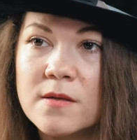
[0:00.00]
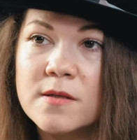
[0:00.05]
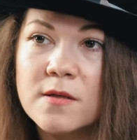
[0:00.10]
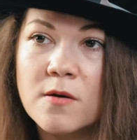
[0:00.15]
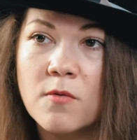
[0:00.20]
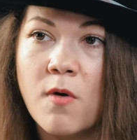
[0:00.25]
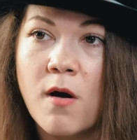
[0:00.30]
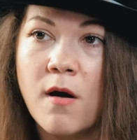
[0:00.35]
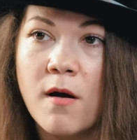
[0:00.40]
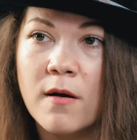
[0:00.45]
and
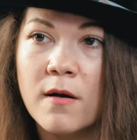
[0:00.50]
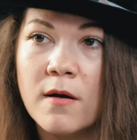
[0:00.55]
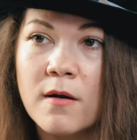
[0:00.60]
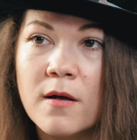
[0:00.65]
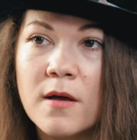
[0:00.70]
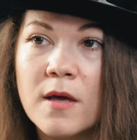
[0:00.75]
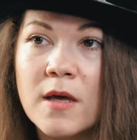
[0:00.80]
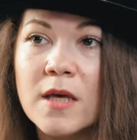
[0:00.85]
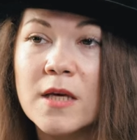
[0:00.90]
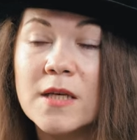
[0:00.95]
so on.
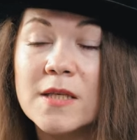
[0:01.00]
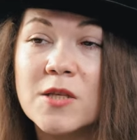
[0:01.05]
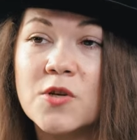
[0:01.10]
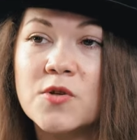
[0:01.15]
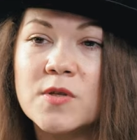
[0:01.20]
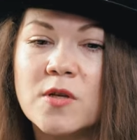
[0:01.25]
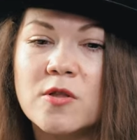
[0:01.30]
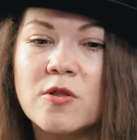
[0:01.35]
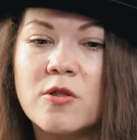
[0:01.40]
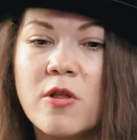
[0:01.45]

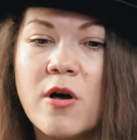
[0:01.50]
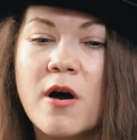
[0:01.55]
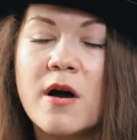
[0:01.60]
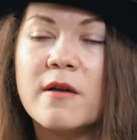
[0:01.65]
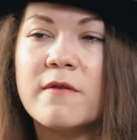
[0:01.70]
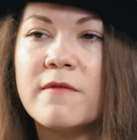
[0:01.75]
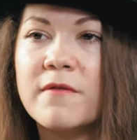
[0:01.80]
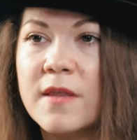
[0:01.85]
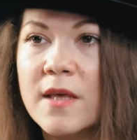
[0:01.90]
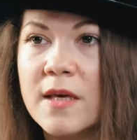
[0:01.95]
there's a
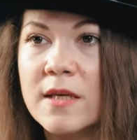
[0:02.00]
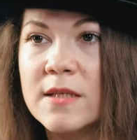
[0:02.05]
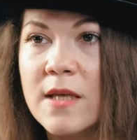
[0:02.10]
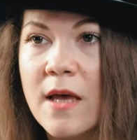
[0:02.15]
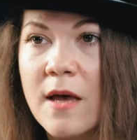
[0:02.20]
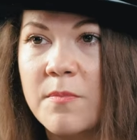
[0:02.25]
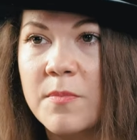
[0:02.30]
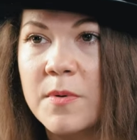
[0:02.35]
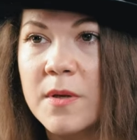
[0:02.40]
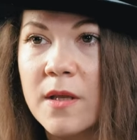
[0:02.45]
lot of things
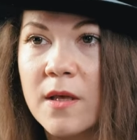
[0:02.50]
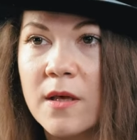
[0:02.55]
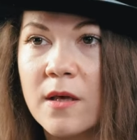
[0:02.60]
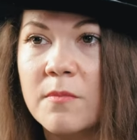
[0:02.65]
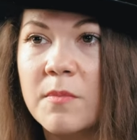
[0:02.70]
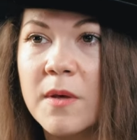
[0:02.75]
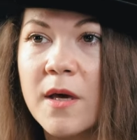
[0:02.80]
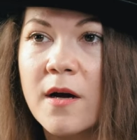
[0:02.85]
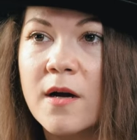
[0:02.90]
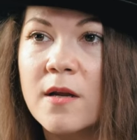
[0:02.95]

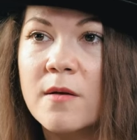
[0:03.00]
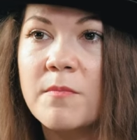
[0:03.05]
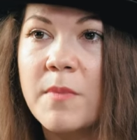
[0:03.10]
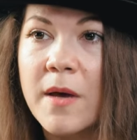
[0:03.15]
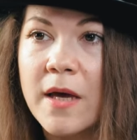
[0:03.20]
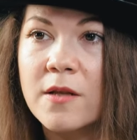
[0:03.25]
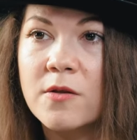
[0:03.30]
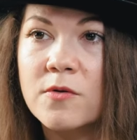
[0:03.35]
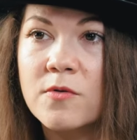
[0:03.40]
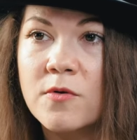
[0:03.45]
happening behind
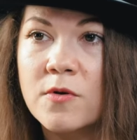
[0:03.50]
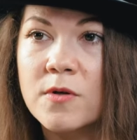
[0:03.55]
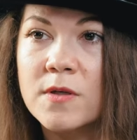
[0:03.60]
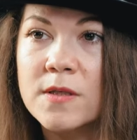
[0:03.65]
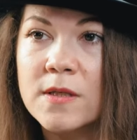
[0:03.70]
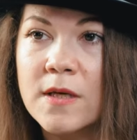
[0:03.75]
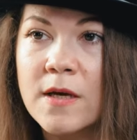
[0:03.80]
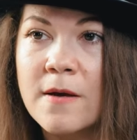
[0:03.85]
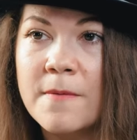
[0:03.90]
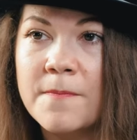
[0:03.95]
back
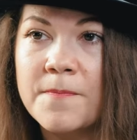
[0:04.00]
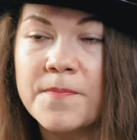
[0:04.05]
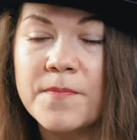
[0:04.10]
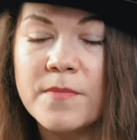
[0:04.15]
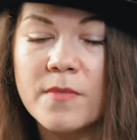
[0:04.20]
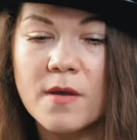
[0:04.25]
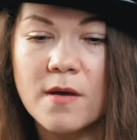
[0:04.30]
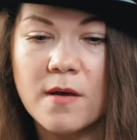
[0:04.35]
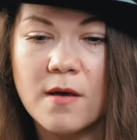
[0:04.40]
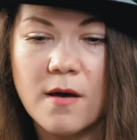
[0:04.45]
doors, yeah?
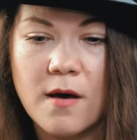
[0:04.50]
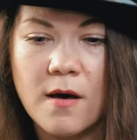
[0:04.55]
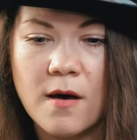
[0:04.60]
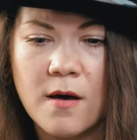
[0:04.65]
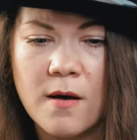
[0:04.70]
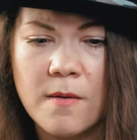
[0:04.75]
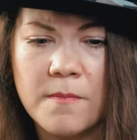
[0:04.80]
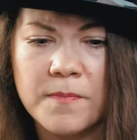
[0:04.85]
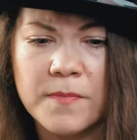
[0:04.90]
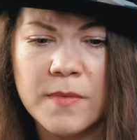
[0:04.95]

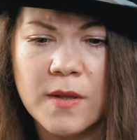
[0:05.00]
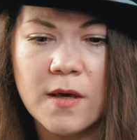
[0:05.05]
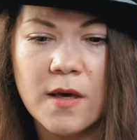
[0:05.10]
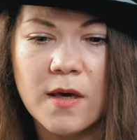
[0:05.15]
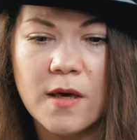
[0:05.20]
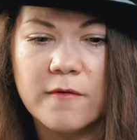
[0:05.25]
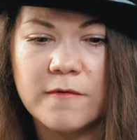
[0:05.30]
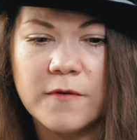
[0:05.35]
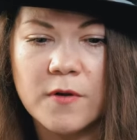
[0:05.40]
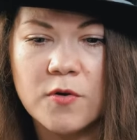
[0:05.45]
Um,
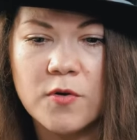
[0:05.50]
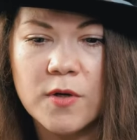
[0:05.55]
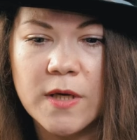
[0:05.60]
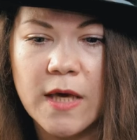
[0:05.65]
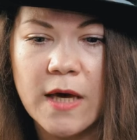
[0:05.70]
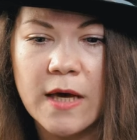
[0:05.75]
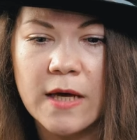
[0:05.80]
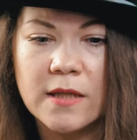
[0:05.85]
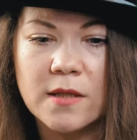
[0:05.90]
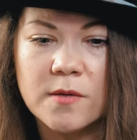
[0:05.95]
if you look
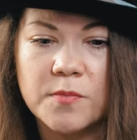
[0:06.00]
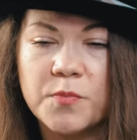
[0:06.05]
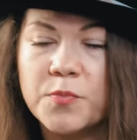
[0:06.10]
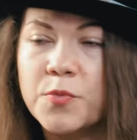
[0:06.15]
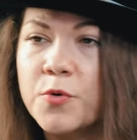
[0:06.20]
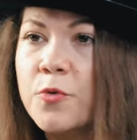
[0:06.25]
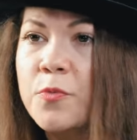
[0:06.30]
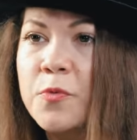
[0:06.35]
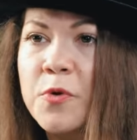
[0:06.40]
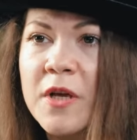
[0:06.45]
at
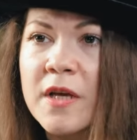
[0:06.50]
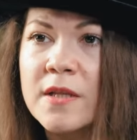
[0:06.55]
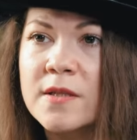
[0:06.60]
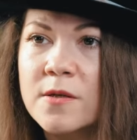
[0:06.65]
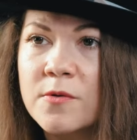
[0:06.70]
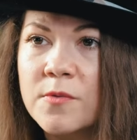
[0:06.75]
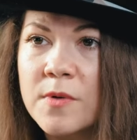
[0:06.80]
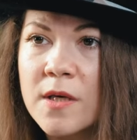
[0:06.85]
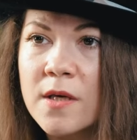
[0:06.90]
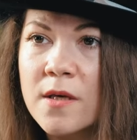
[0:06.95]

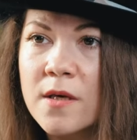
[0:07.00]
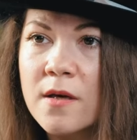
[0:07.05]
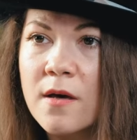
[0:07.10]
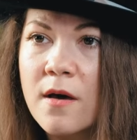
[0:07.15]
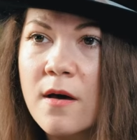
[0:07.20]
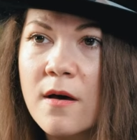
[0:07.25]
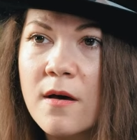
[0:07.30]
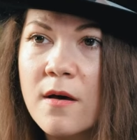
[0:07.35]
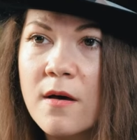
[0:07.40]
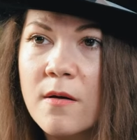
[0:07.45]
proprietary
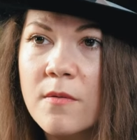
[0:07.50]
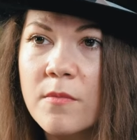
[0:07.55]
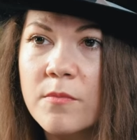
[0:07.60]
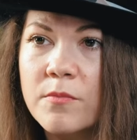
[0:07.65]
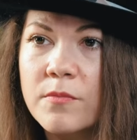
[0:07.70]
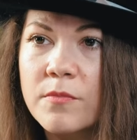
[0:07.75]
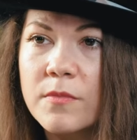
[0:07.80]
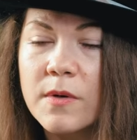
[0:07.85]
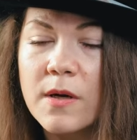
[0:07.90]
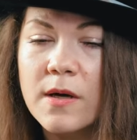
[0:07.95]
um,
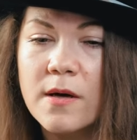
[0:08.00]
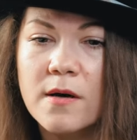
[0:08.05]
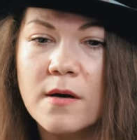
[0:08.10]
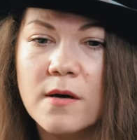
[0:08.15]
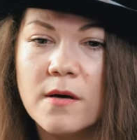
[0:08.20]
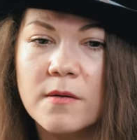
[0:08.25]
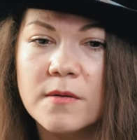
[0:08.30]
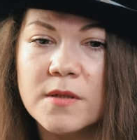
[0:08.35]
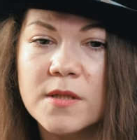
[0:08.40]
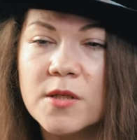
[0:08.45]

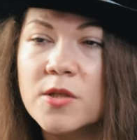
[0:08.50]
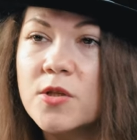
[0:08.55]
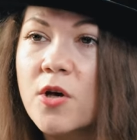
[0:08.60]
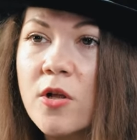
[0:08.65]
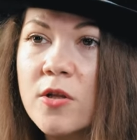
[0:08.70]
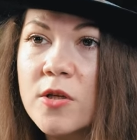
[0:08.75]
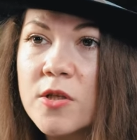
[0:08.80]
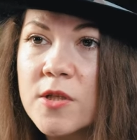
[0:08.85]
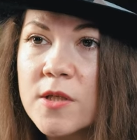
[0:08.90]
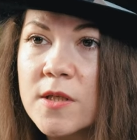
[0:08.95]
uh,
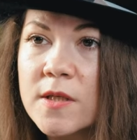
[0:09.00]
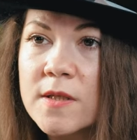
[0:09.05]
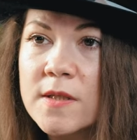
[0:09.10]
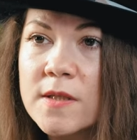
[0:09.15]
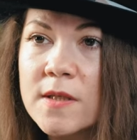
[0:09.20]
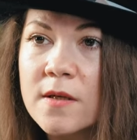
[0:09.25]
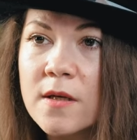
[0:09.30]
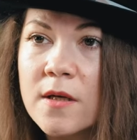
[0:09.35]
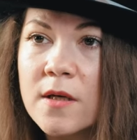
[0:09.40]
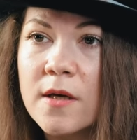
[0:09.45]

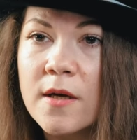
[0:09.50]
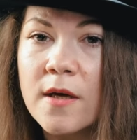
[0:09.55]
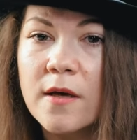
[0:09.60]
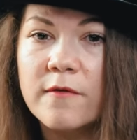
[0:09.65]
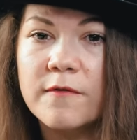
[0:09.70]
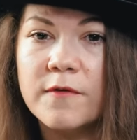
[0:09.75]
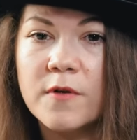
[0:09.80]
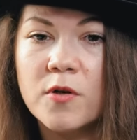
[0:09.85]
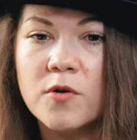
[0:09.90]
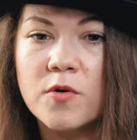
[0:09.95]
technologies,
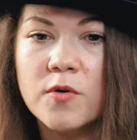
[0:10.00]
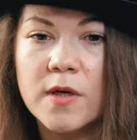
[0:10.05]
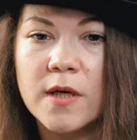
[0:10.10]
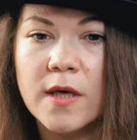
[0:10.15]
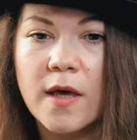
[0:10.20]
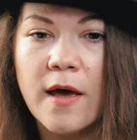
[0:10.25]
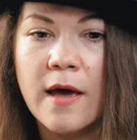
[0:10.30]
if you look